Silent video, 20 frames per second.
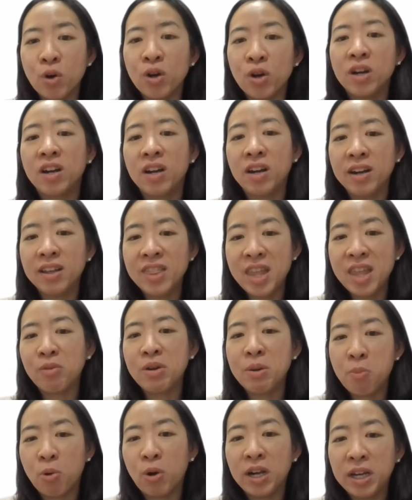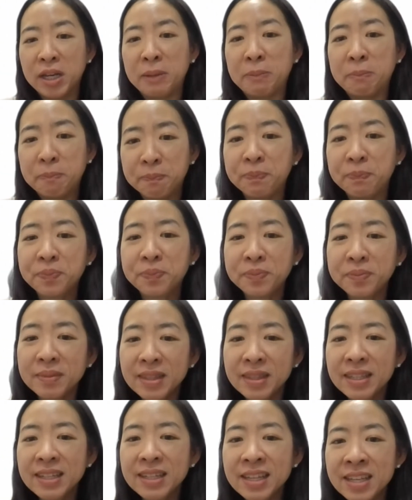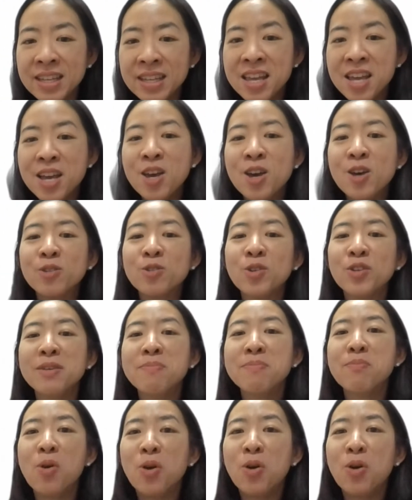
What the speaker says: for their reporting. So the more,